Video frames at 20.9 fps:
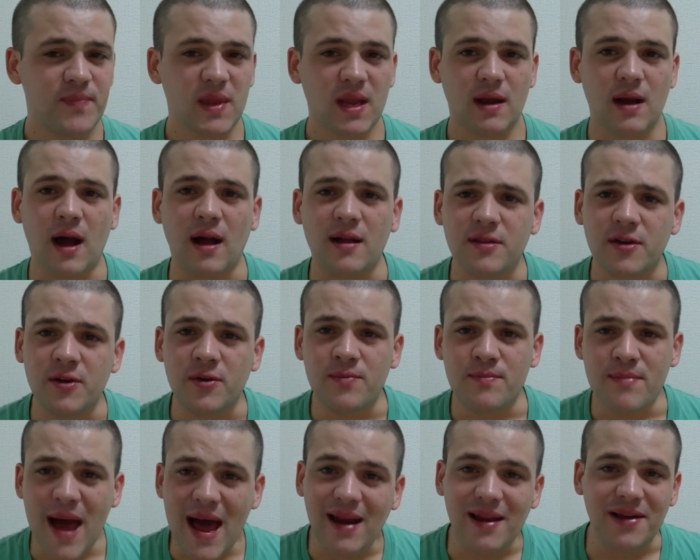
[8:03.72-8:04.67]
cartoon
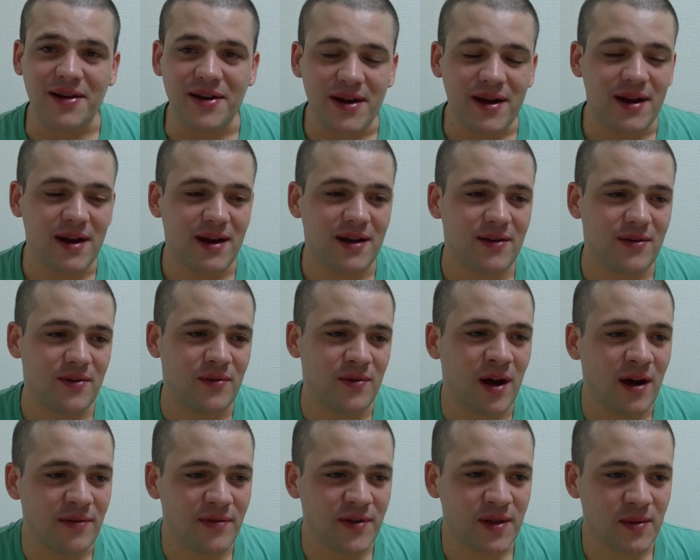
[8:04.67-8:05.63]
melon
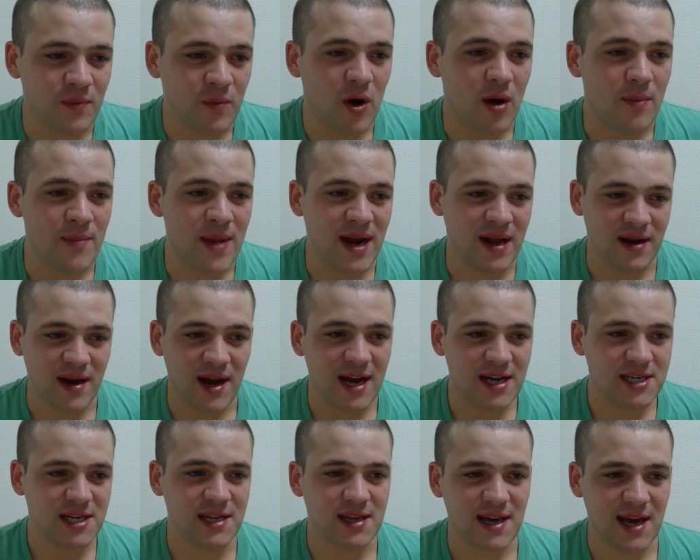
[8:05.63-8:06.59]
rather than what melon
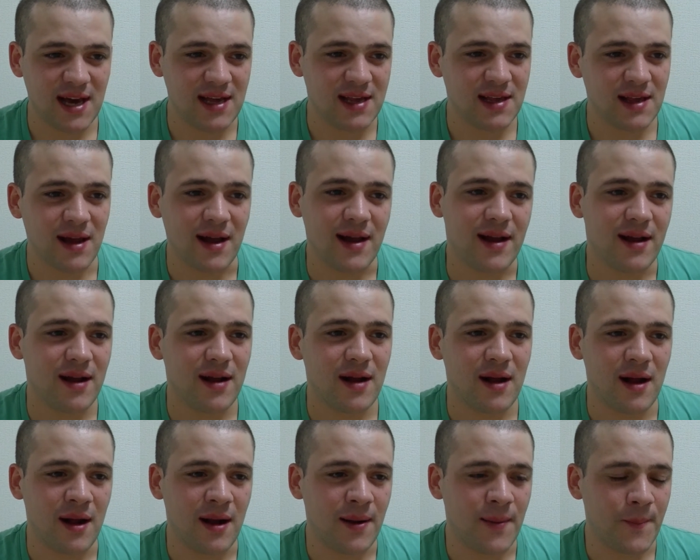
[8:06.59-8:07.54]
actually tastes like.
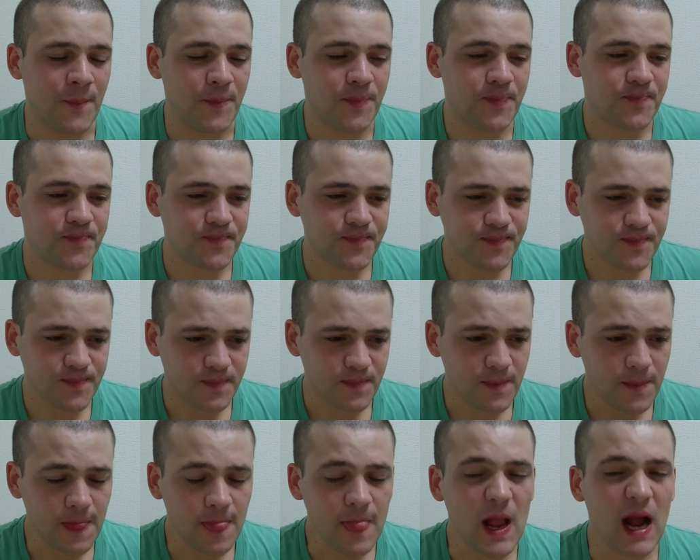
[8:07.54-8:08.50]

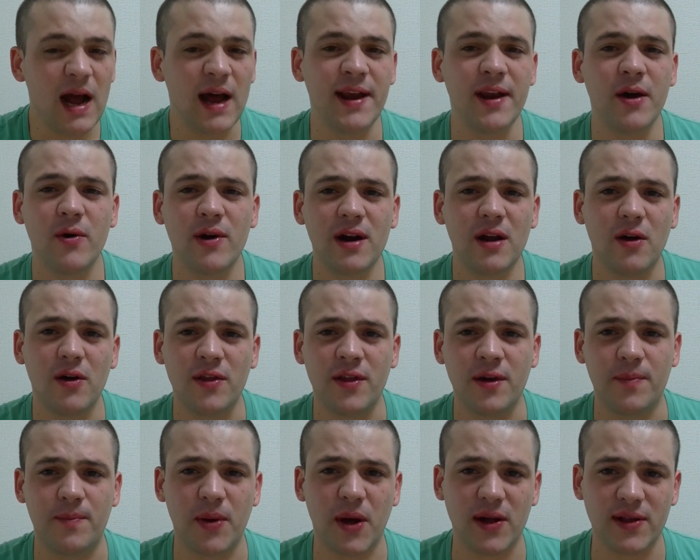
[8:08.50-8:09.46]
I know a lot of
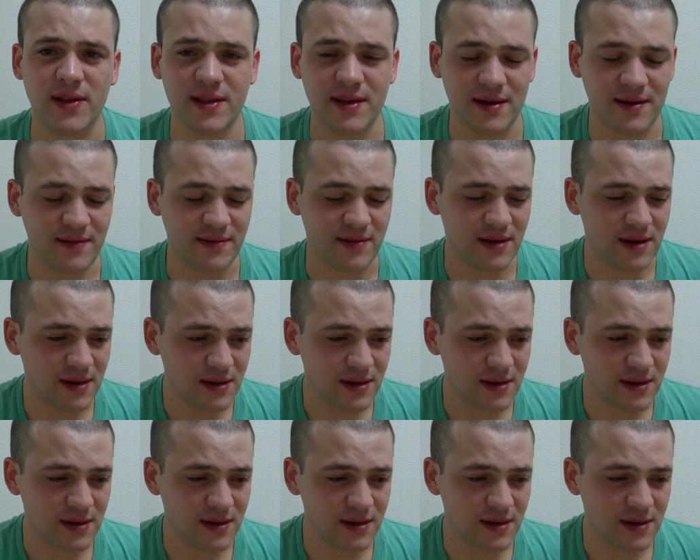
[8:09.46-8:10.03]
the pods I've